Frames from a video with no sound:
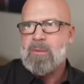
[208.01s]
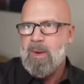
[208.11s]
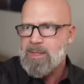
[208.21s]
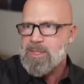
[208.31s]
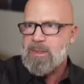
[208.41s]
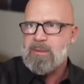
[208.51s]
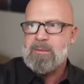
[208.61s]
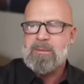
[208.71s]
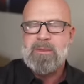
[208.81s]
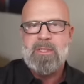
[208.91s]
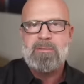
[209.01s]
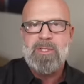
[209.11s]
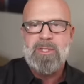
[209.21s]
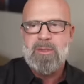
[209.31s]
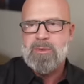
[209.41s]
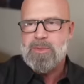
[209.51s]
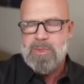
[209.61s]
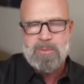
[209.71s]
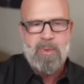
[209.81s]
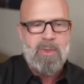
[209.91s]
watching TV shows or
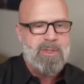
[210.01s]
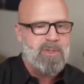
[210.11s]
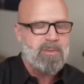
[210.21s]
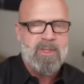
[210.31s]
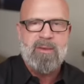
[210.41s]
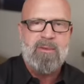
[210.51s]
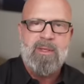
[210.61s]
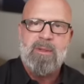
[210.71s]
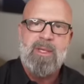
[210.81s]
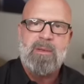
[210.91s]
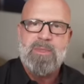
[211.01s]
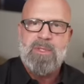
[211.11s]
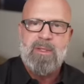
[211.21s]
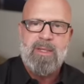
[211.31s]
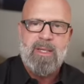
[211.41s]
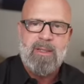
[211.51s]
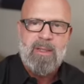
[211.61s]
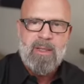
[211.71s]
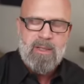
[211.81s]
sports, playing video games and all that,